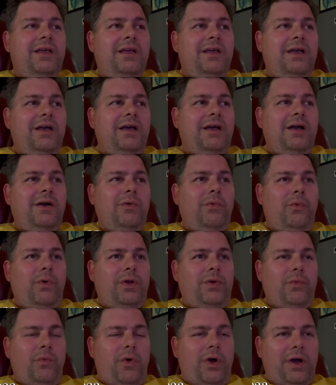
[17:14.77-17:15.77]

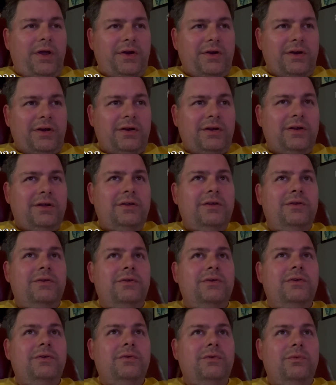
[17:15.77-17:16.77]
1 water,
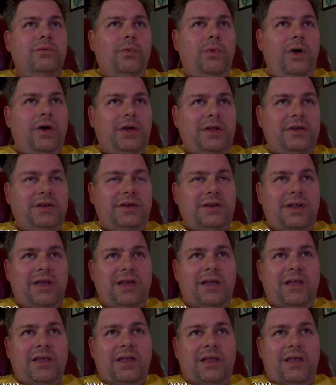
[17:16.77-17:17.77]
1.
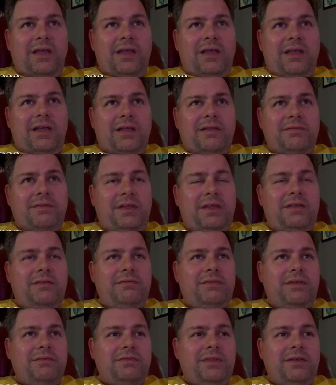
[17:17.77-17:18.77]

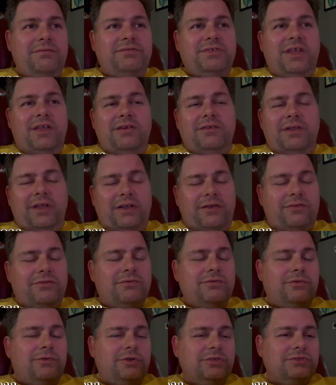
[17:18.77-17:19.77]
They've said like
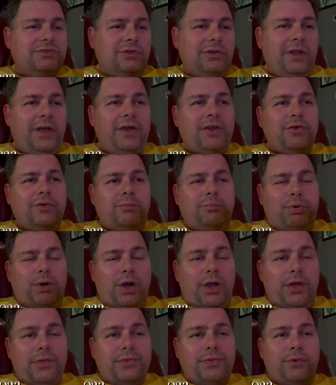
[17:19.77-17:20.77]
Crystal Light or
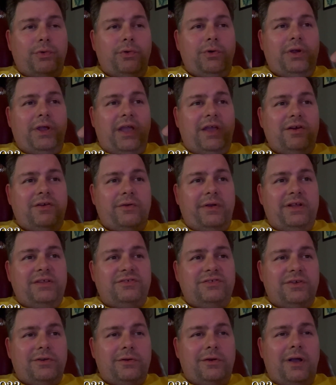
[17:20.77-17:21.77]
broth or Gatorade
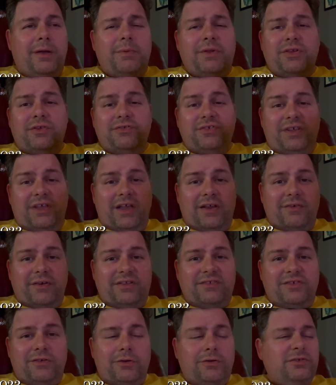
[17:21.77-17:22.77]
Zero. I've been using Gatorade
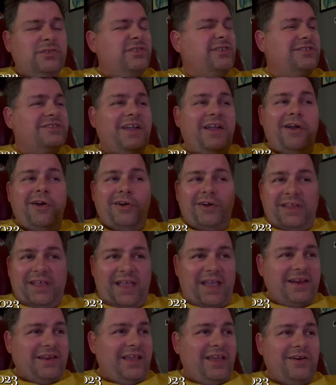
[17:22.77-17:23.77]
Zero just because I already
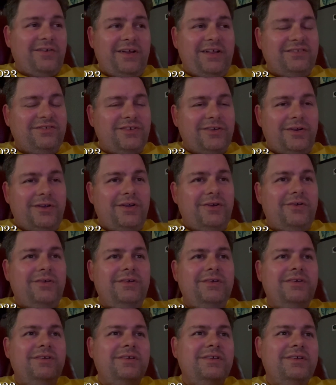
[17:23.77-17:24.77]
had Gatorade Zero.
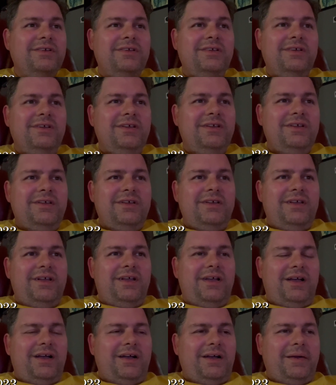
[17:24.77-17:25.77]

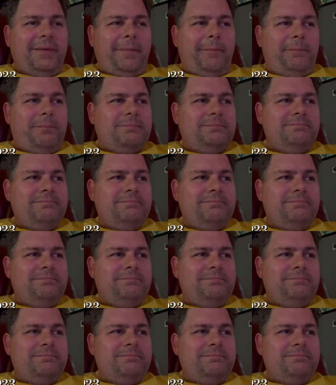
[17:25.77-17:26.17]
And